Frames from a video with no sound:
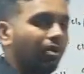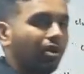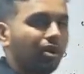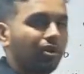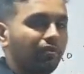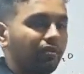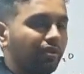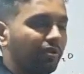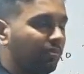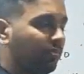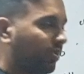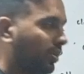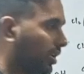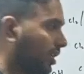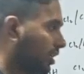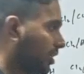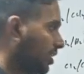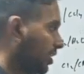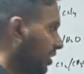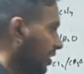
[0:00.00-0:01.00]
bond will
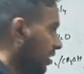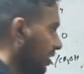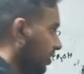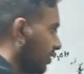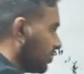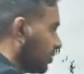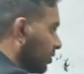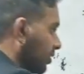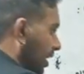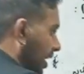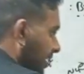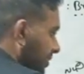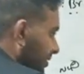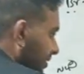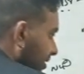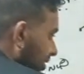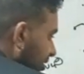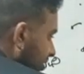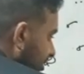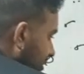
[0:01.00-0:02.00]
break. So as
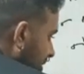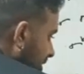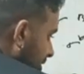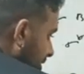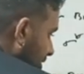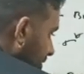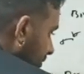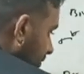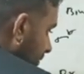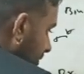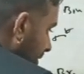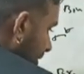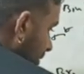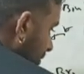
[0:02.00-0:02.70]
a result, we